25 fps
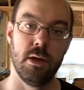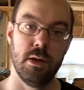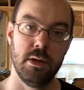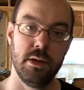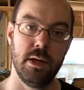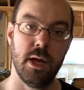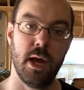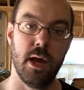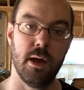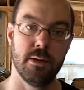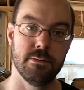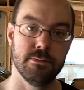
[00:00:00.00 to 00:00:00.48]

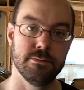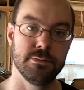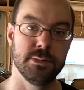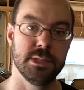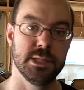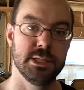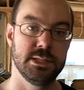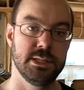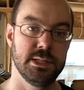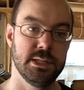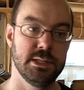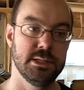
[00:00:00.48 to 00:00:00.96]
Yeah,
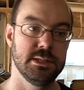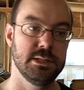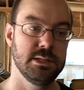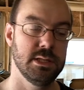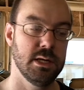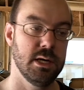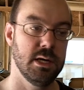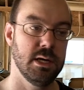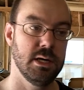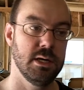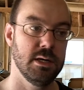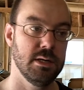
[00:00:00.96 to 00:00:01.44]
this
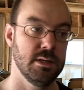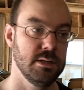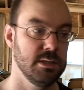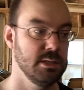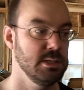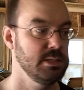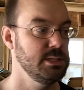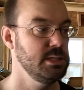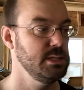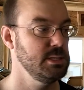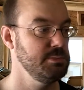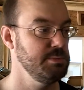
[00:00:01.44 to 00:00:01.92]

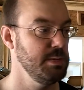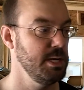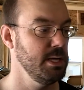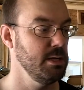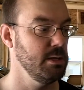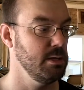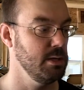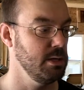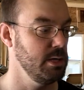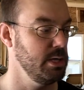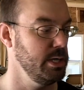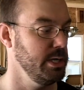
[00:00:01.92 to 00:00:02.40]
has been
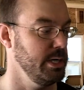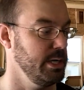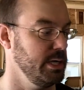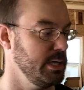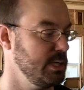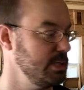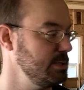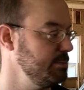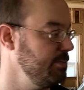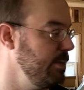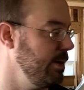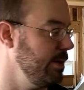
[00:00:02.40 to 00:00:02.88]
a learning
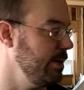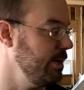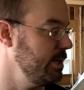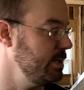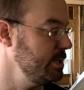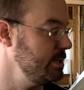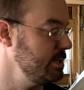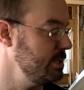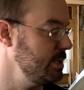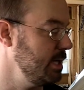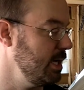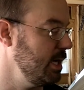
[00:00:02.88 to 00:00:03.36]

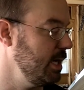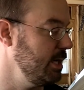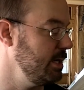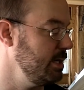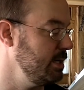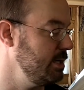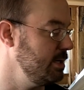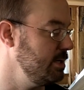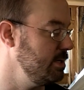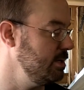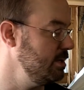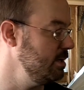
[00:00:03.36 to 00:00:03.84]
experience.
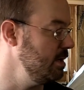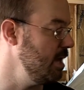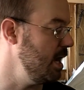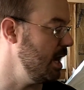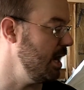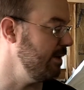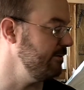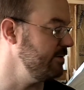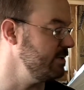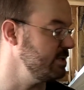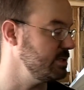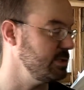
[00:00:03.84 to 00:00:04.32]

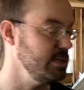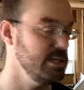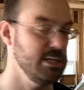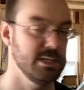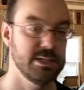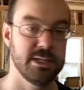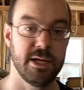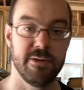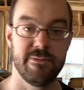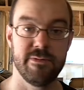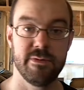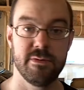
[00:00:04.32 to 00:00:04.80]
Obviously,
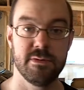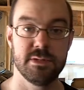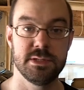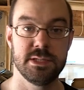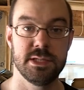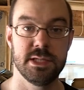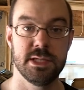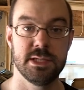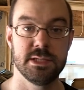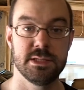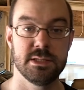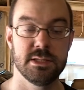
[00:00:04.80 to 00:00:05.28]
as everyone
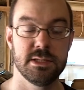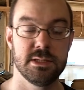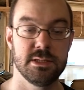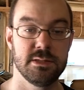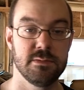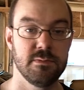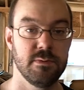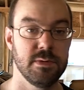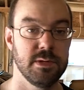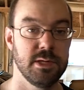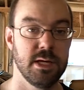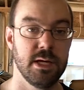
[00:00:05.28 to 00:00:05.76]
says,
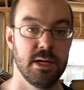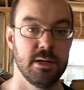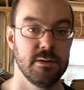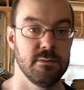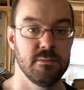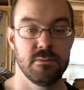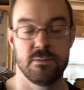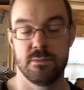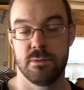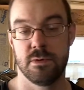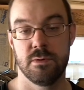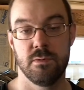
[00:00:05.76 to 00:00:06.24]
this would not
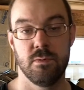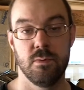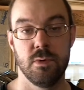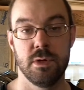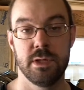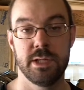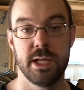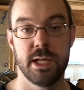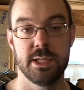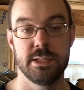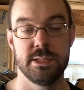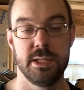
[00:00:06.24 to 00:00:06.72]
or
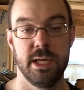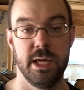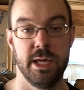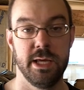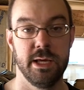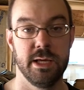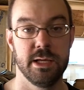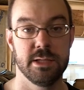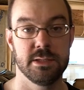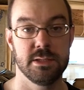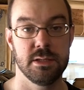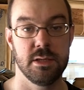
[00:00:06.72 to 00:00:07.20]
will not
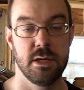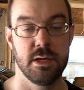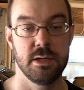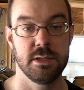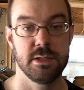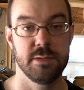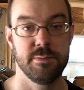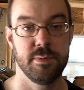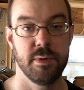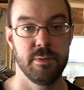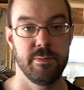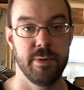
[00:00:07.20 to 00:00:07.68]
take as long
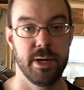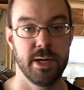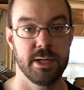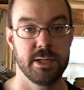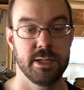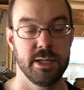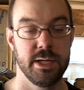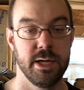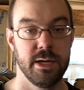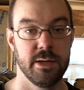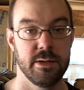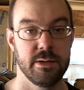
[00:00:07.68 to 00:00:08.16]
to put back
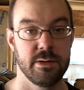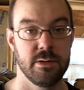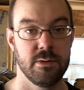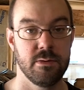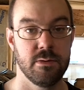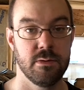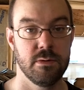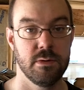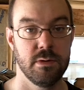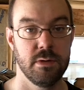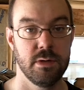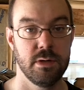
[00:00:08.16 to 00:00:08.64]
together
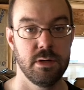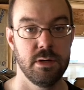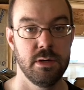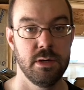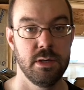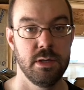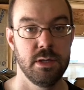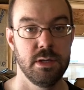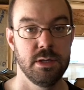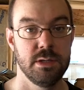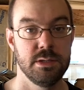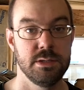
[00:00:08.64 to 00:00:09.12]
or
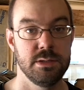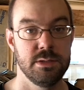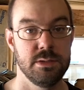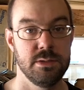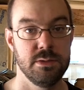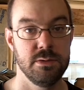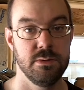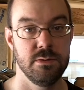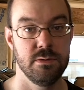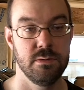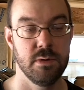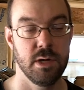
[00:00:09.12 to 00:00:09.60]

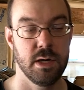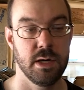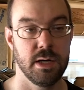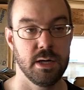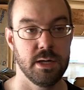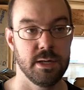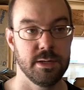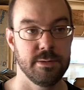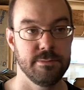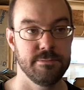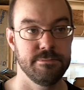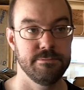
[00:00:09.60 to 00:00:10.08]
to
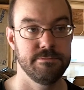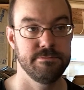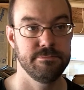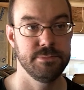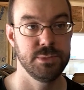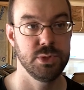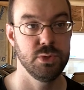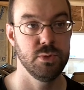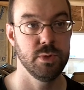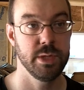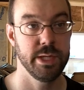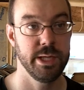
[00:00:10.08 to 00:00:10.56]

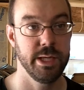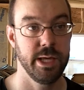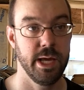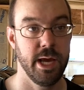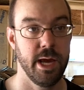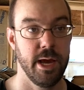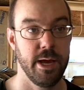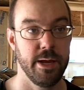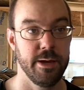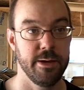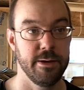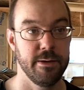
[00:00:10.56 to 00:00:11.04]
do
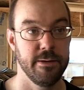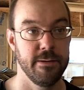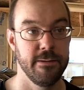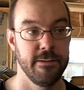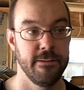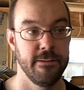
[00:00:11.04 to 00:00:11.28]
again,